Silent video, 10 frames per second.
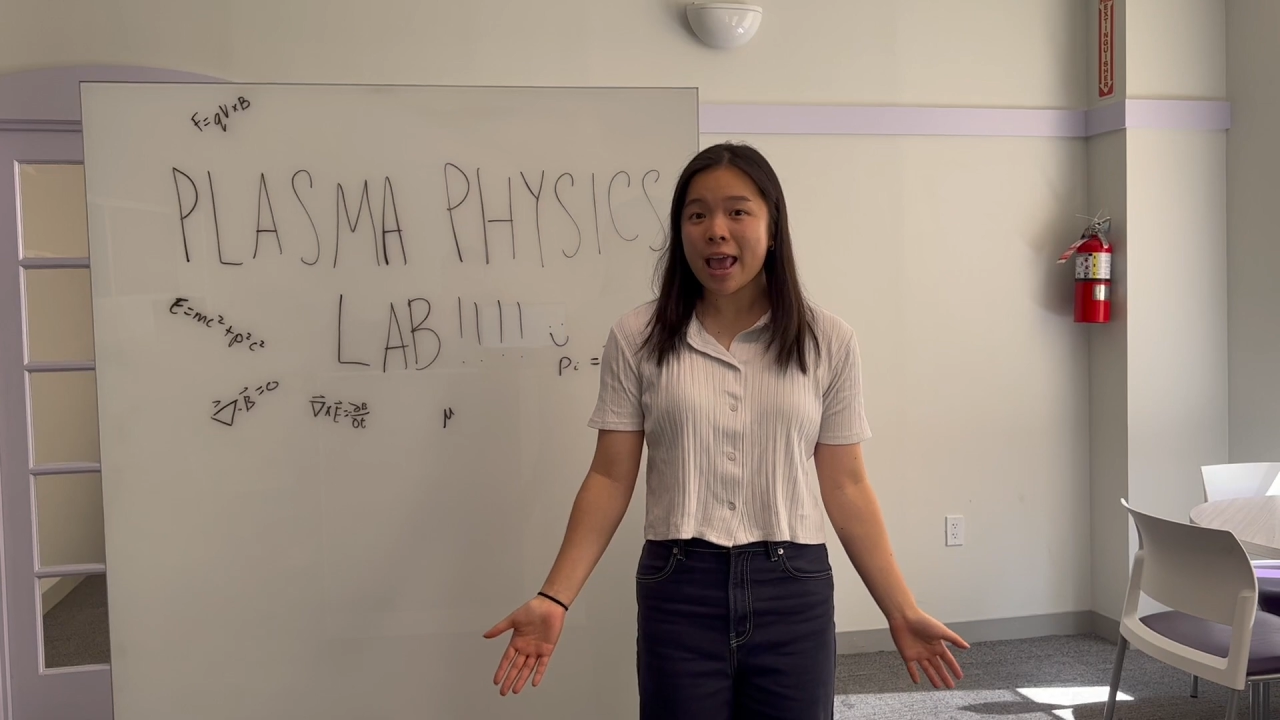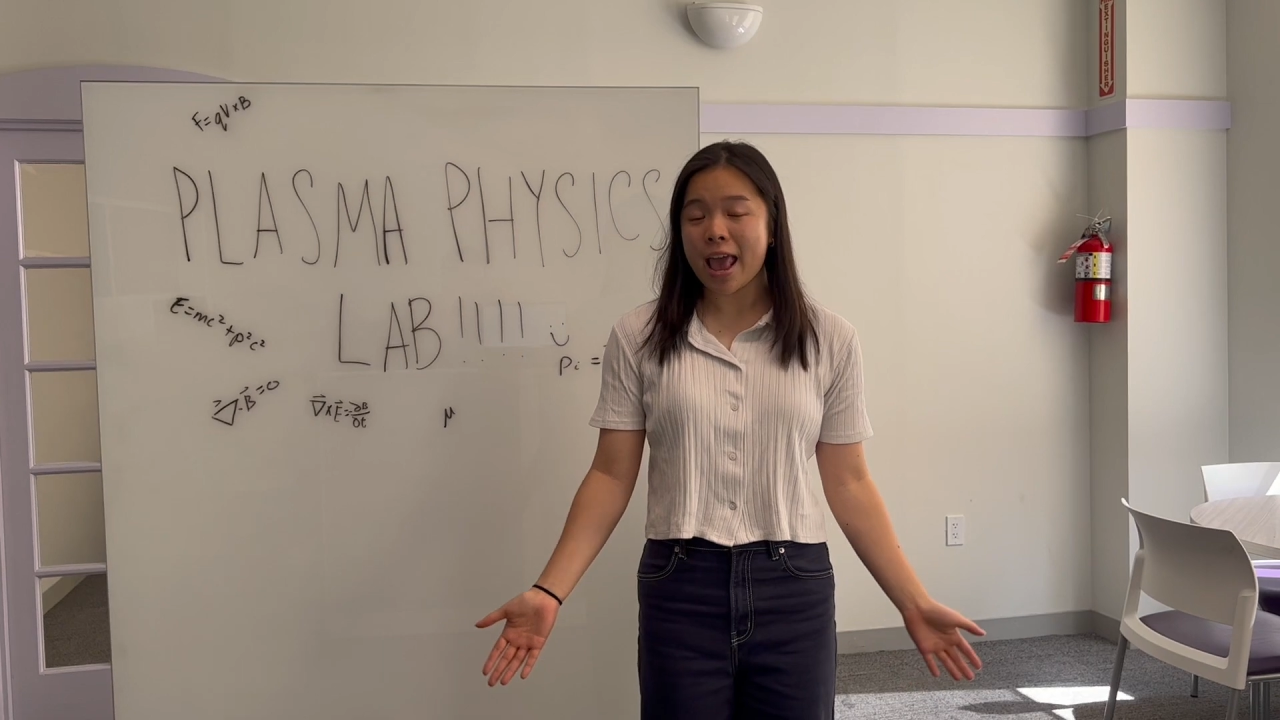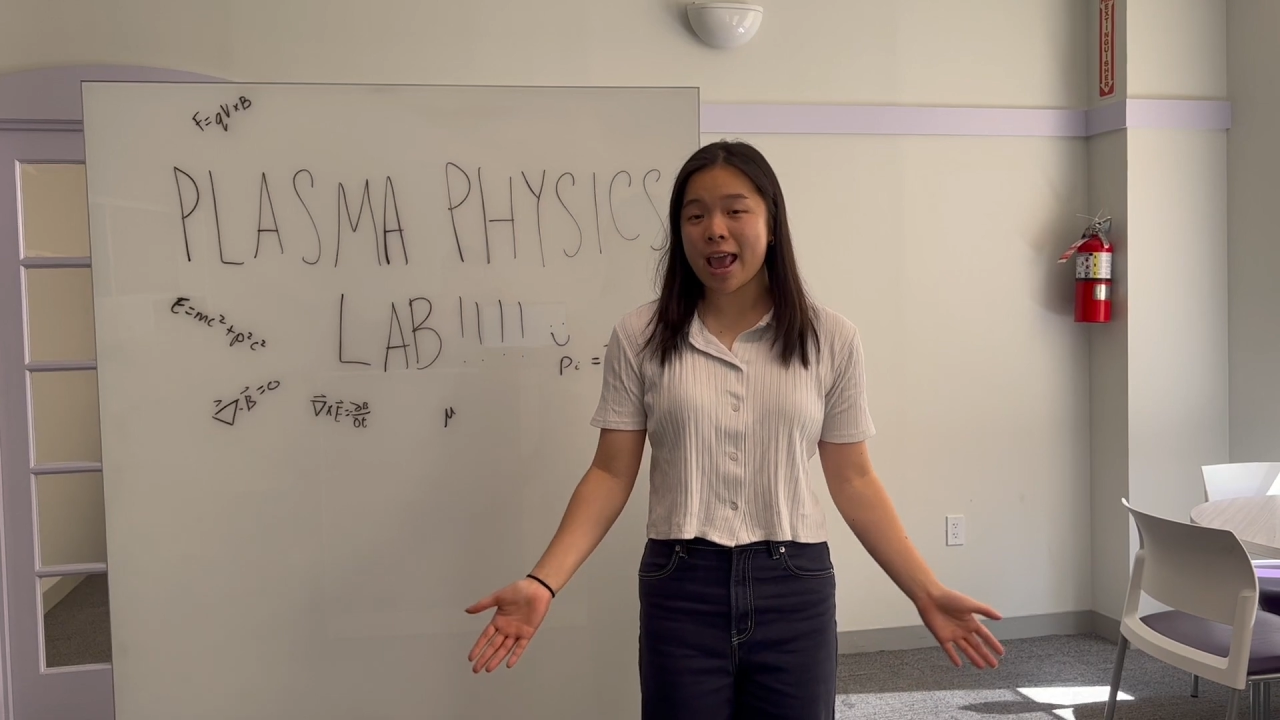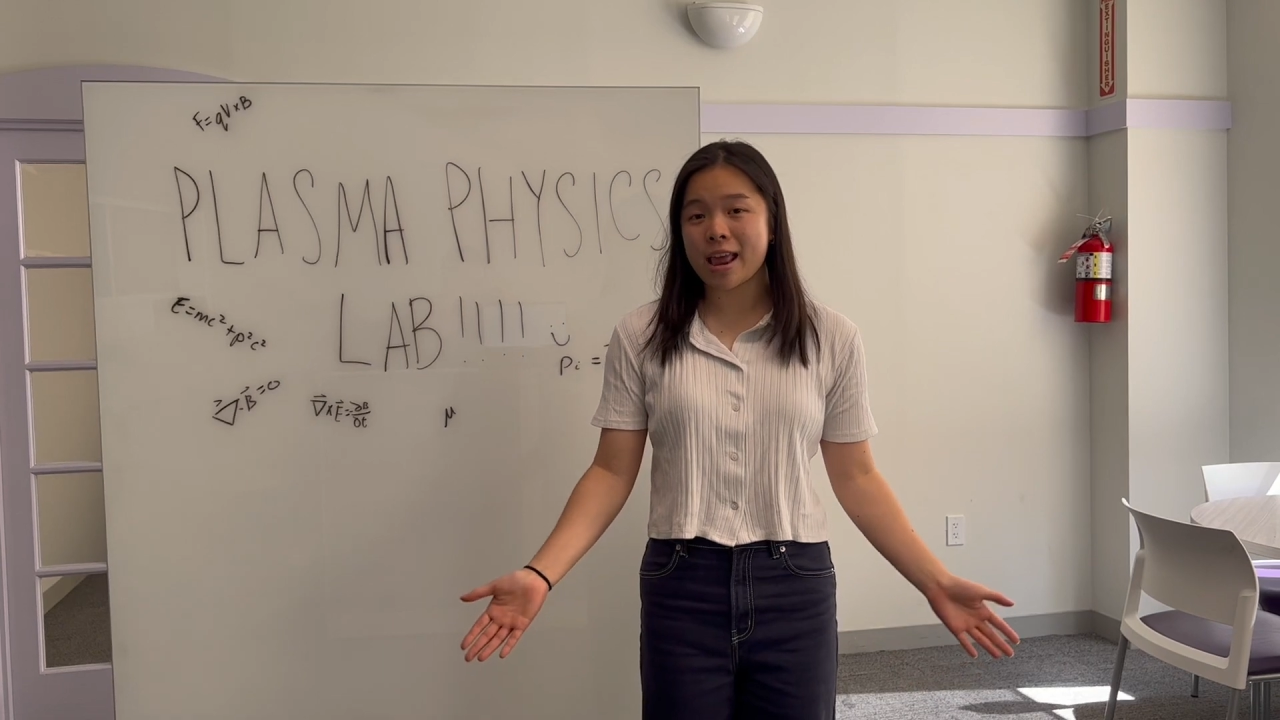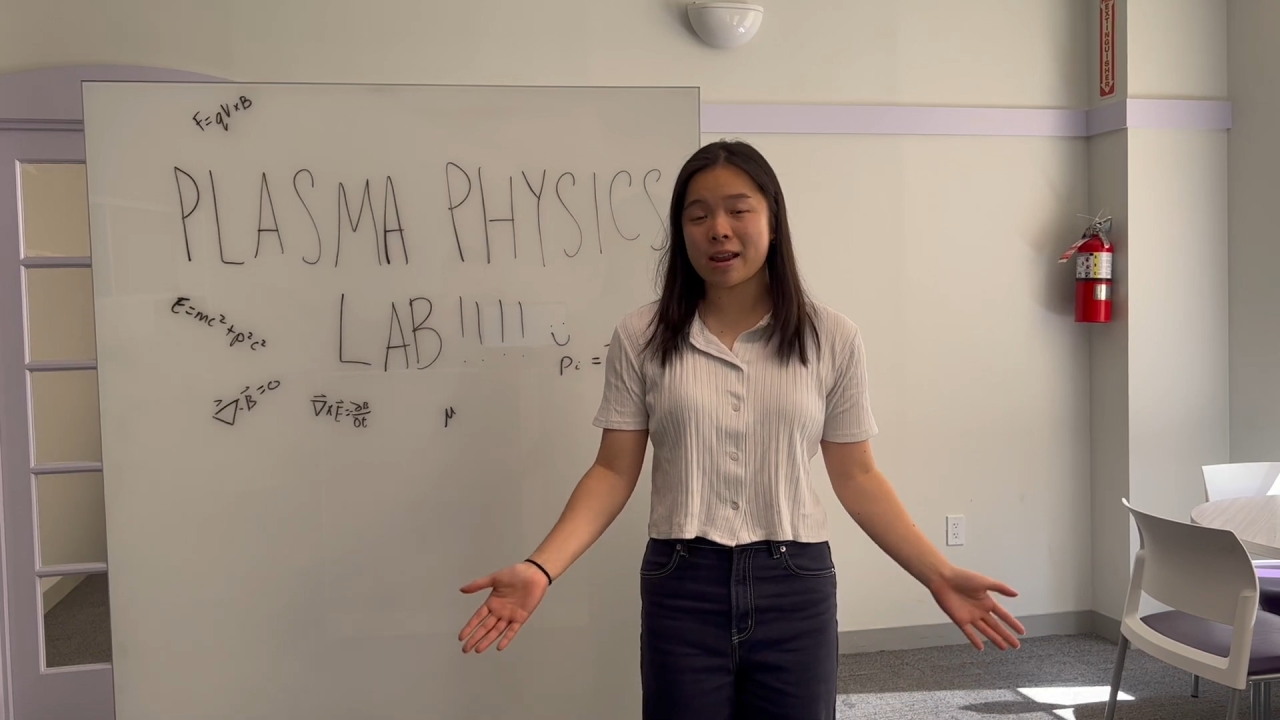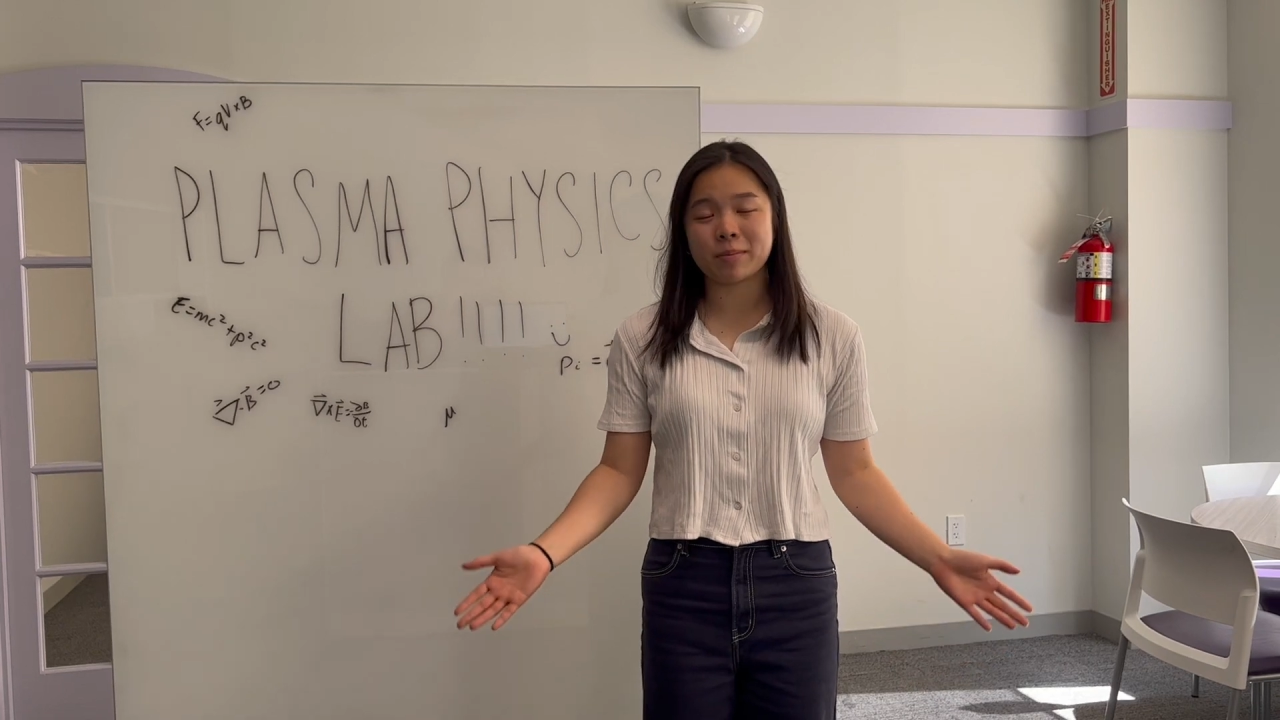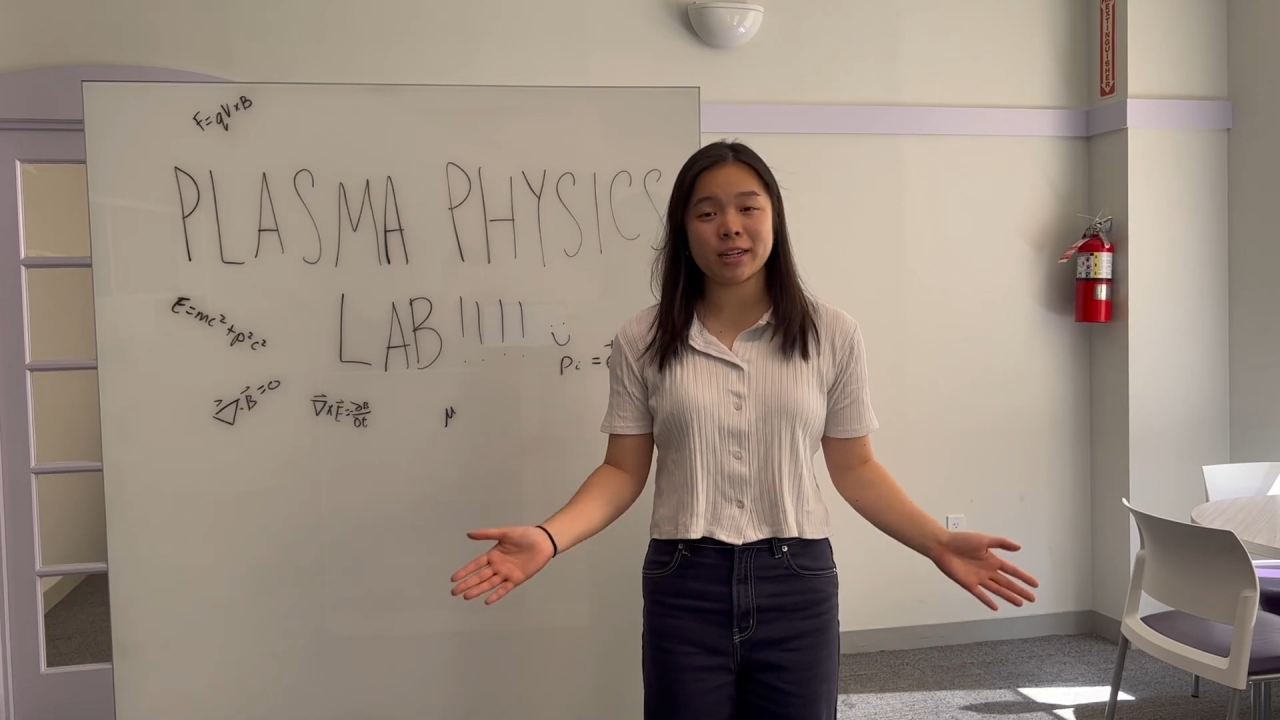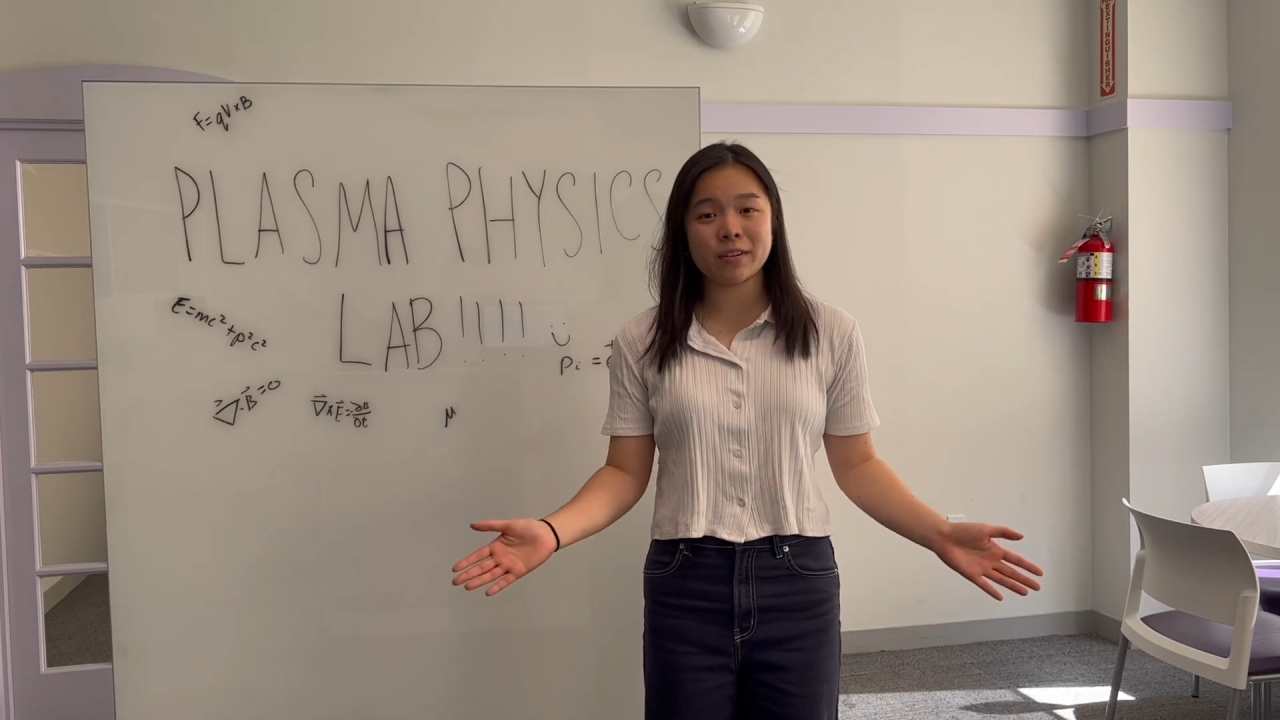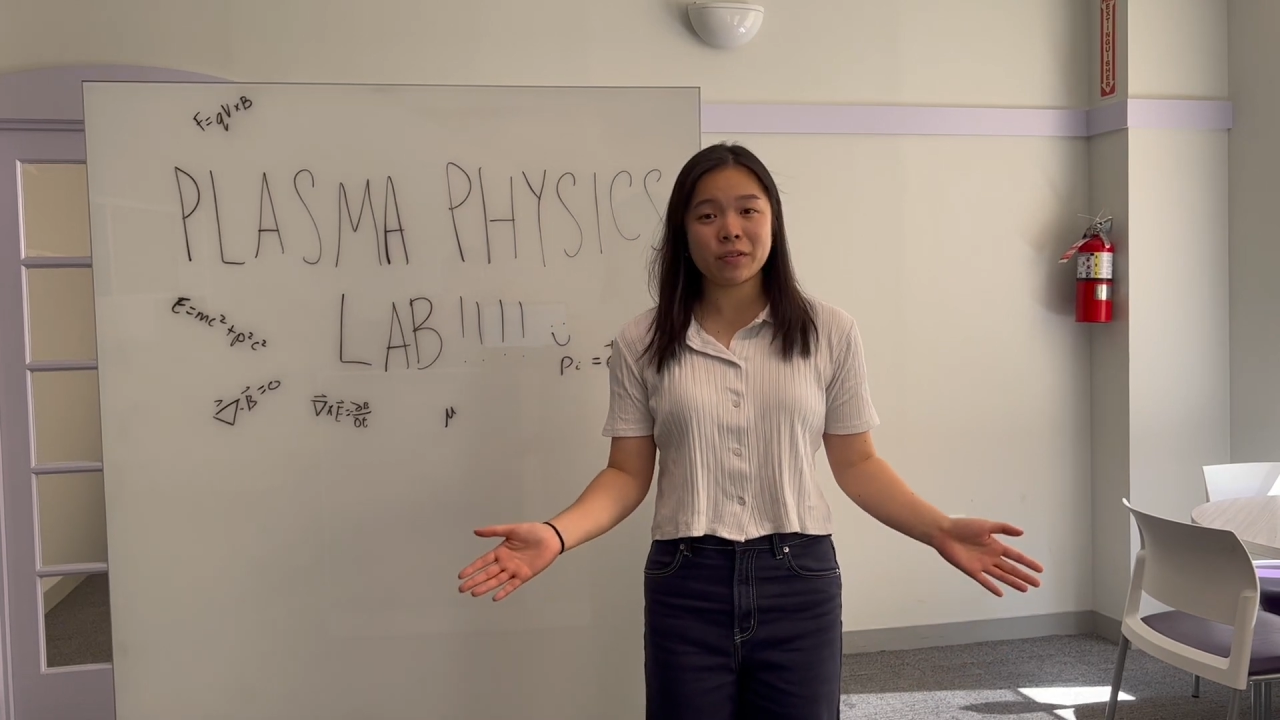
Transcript: and I'm going to give you